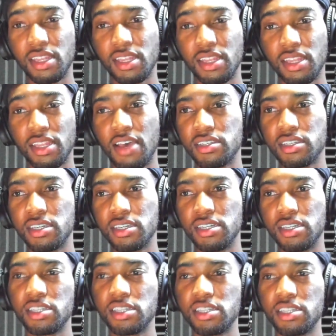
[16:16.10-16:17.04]
11 skits.
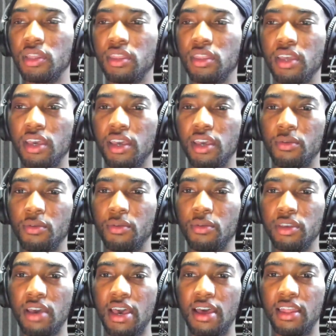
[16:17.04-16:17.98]
It's one thing when you
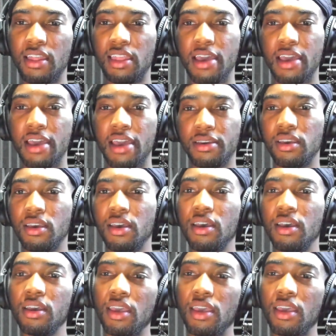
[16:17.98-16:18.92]
have like
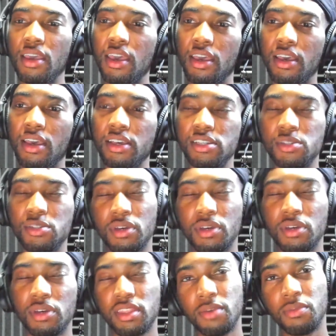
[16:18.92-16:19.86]
yeah, it's one
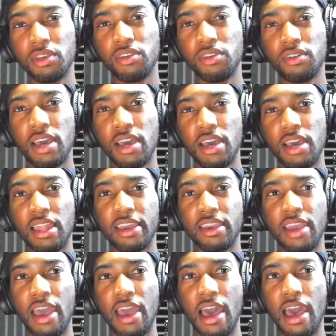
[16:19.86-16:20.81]
thing when you got like
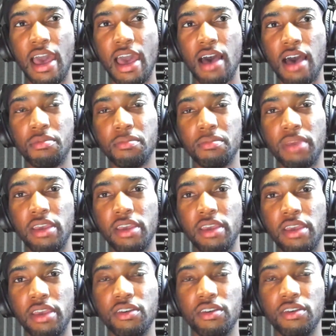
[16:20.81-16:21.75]
your album and
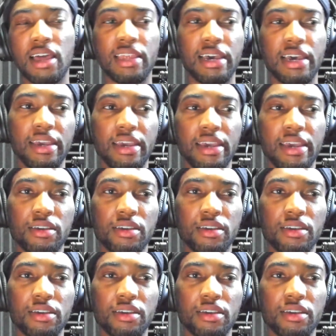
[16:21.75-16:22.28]
you got like,